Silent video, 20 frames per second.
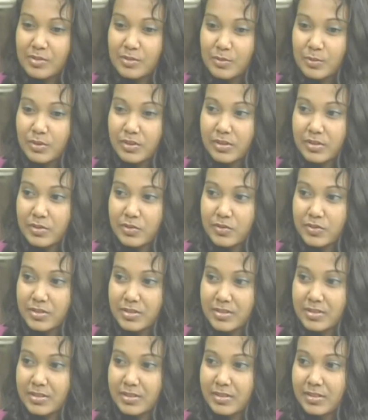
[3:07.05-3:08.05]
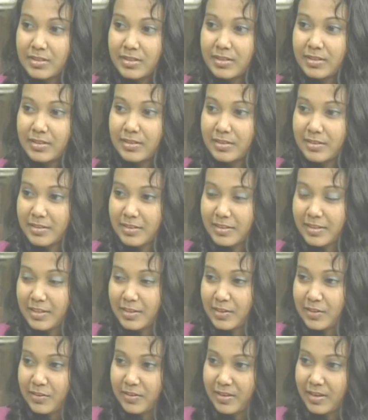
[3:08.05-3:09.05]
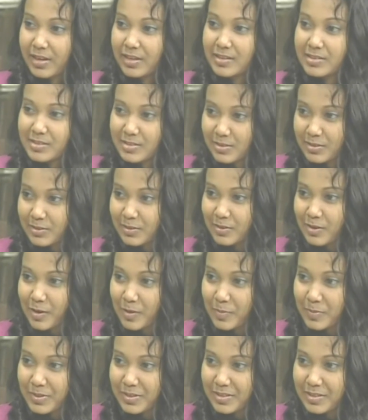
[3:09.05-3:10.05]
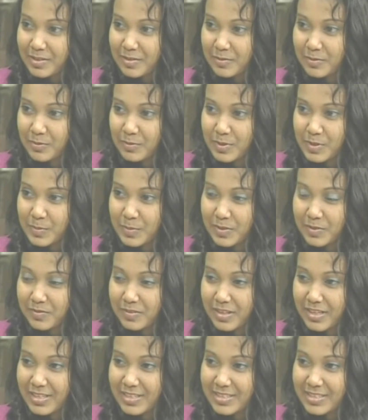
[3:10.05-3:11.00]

who are interested in getting their hands on a copy of Whisper of Lies,